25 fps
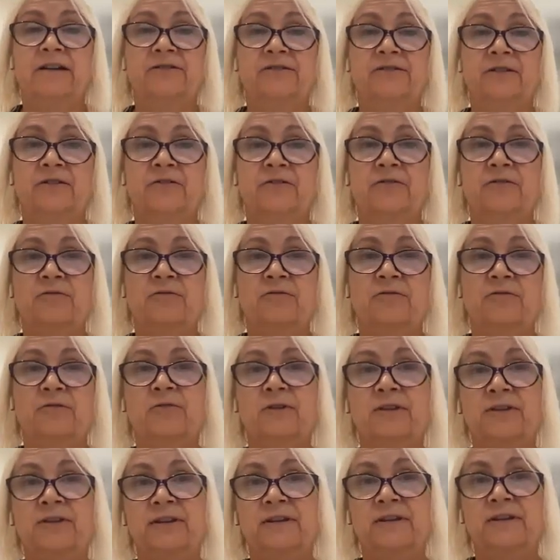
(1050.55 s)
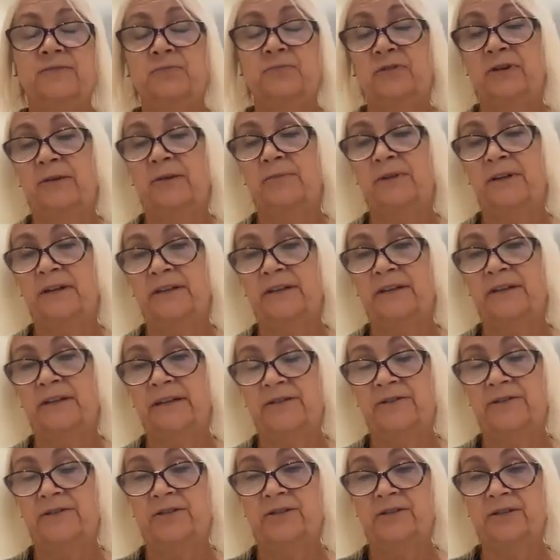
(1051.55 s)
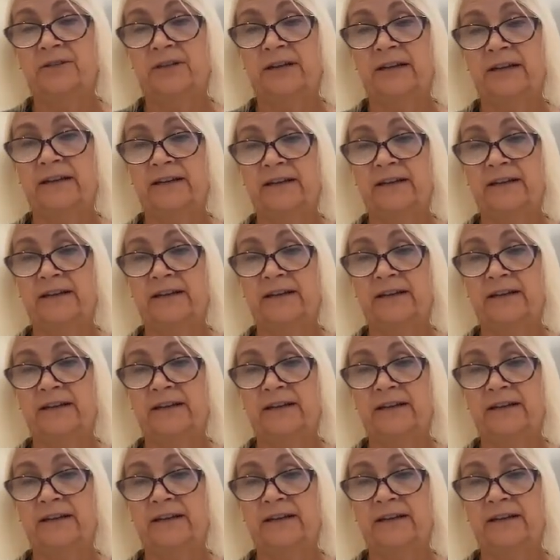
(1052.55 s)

So with this preimplantation